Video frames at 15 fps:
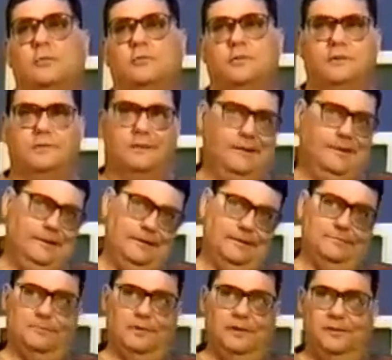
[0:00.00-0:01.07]
It was like
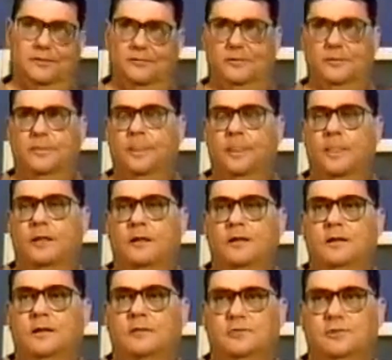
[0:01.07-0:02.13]
it